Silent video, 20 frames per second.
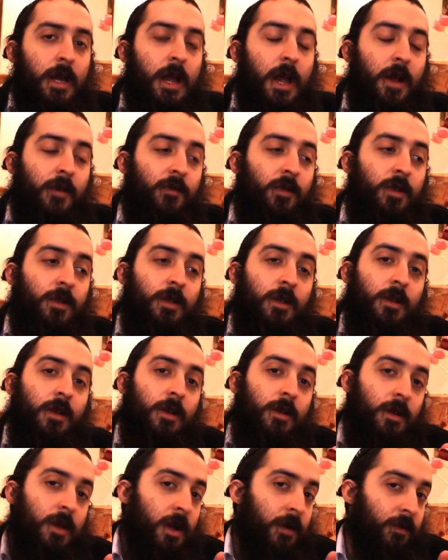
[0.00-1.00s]
every, uh,
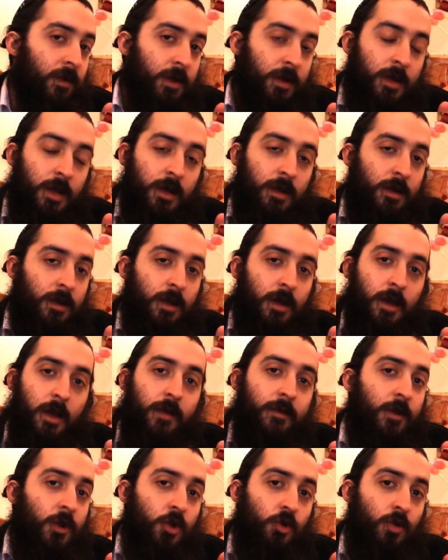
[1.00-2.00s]
ever since, uh,
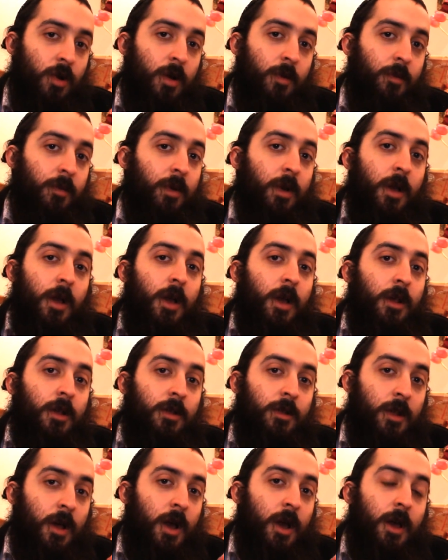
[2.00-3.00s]
even Trump,
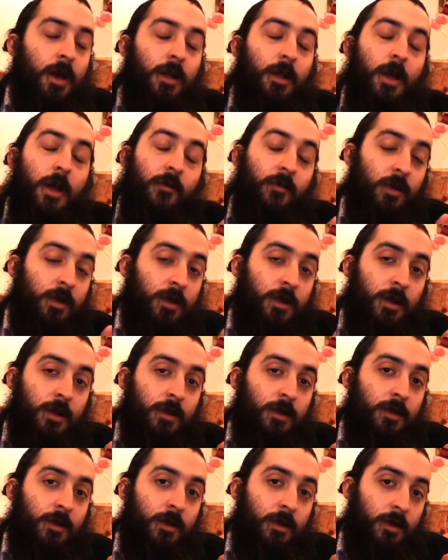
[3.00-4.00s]
saw, uh, ever
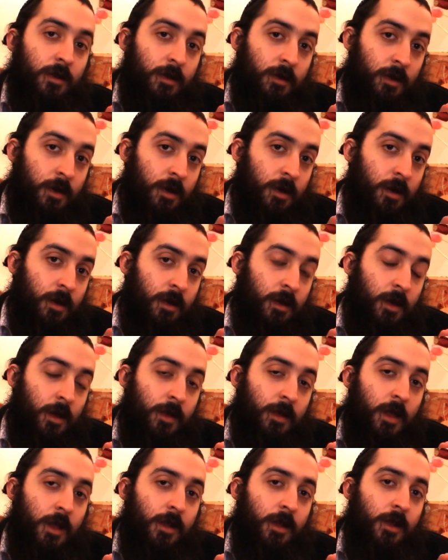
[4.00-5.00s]
since the,
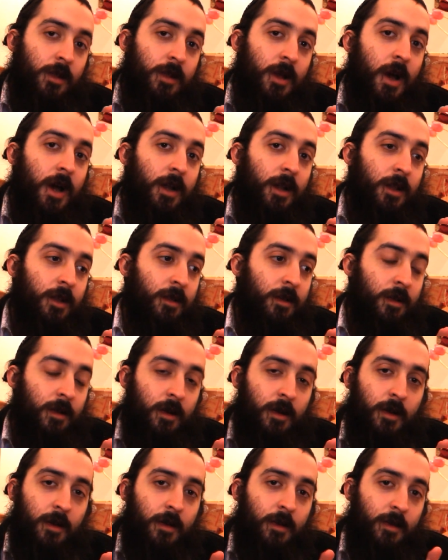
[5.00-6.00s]
they, they decided
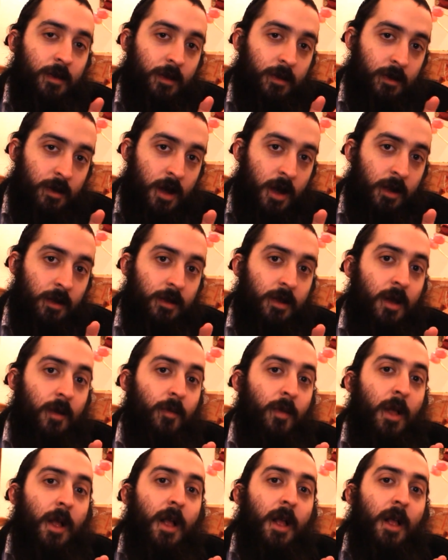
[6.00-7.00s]
uh, this
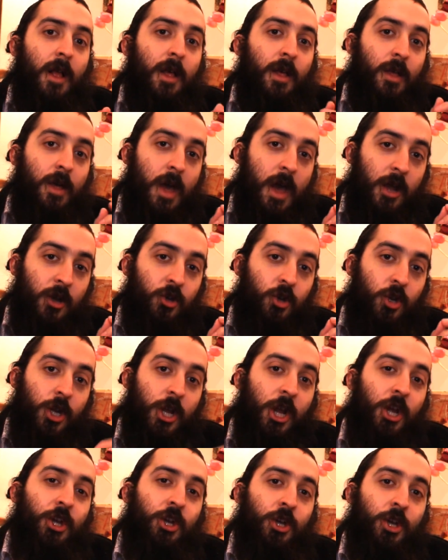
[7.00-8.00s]
concept,
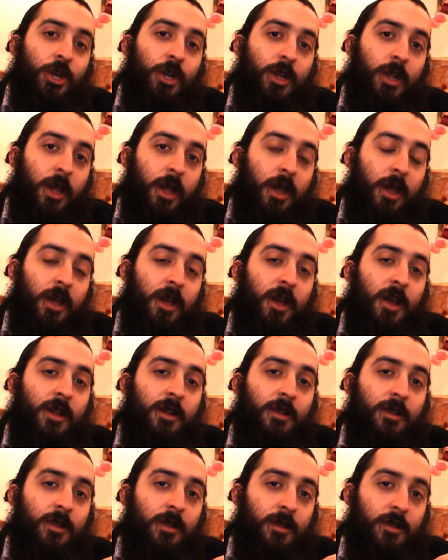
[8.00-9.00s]
Education Day
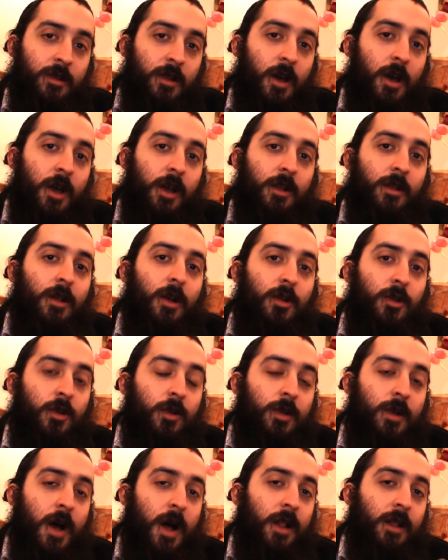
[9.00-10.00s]
is signed on
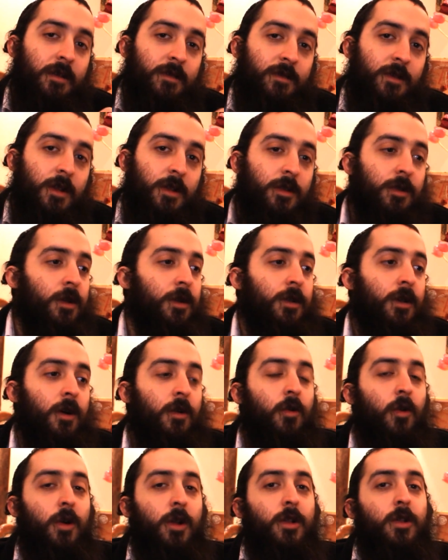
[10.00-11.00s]
Yud Aleph Nisan
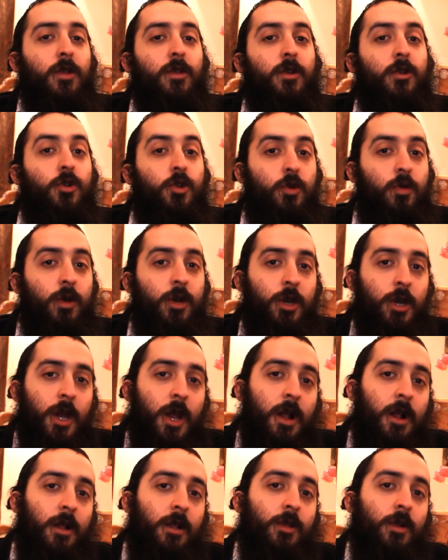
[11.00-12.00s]
according to the Jewish
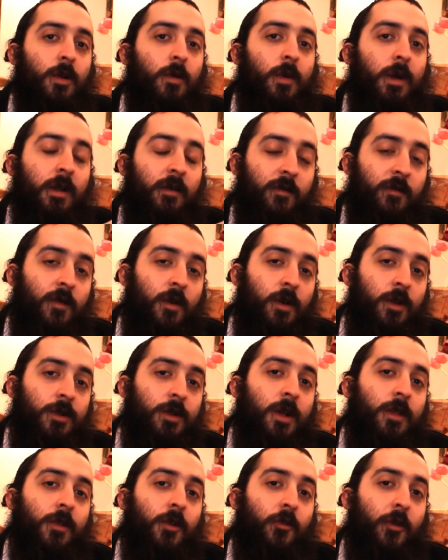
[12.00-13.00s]
calendar when it falls
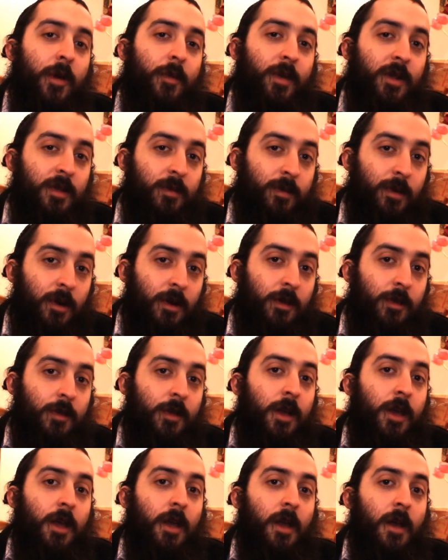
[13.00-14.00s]
on the Rebbe's
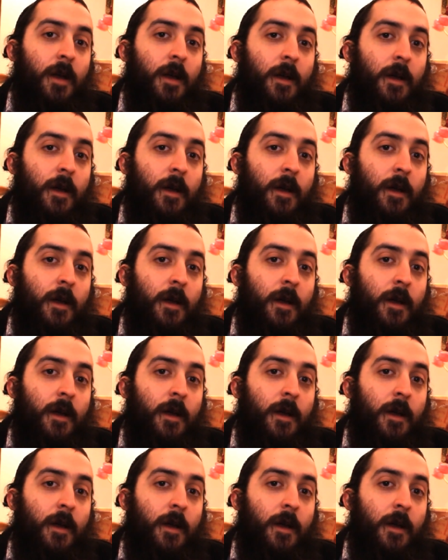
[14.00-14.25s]
birthday,